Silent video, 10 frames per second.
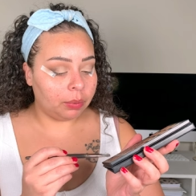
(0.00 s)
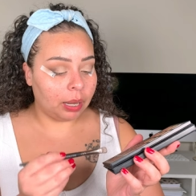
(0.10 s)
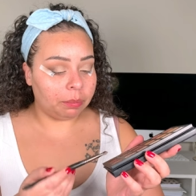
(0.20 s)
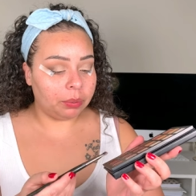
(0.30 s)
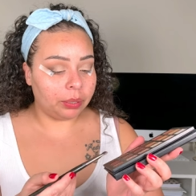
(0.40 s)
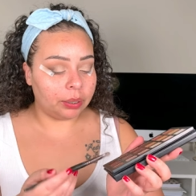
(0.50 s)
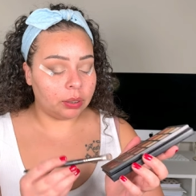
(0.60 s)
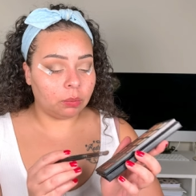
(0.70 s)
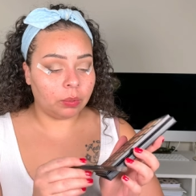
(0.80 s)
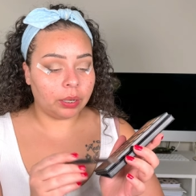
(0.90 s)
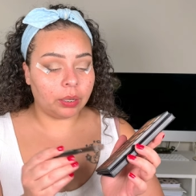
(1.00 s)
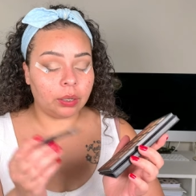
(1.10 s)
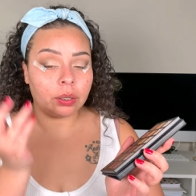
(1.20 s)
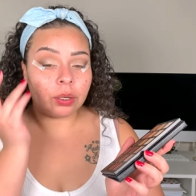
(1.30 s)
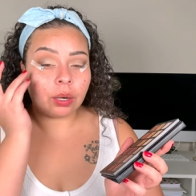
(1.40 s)
that place
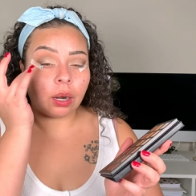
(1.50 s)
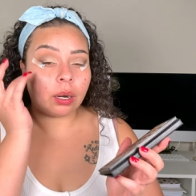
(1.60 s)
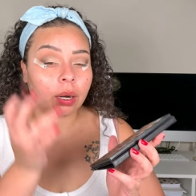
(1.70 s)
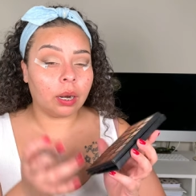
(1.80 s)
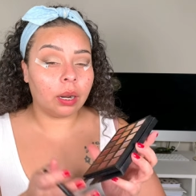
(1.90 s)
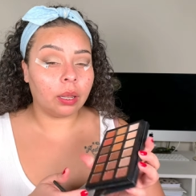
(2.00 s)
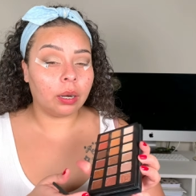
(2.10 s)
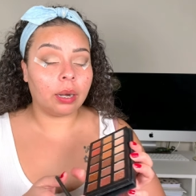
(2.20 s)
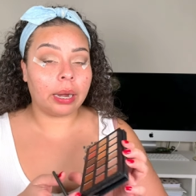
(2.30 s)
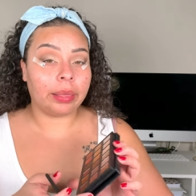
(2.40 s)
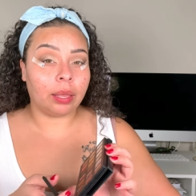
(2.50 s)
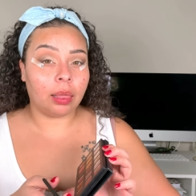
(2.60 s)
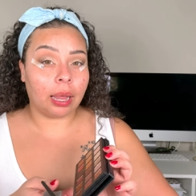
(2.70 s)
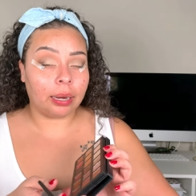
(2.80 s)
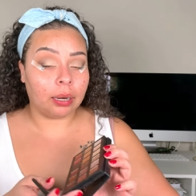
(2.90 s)
where the darker color and the
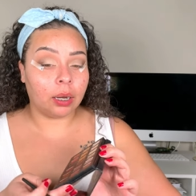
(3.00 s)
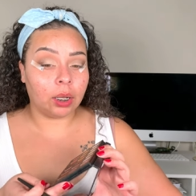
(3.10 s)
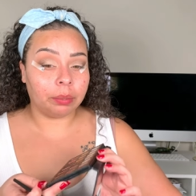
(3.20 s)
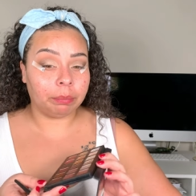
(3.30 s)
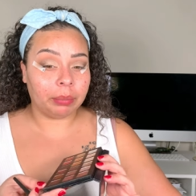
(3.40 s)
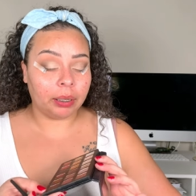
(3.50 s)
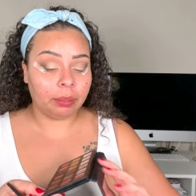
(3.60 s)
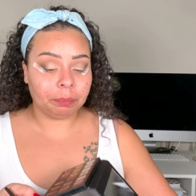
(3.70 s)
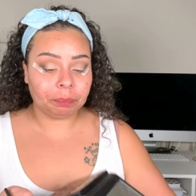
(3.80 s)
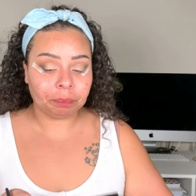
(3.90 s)
light color meet.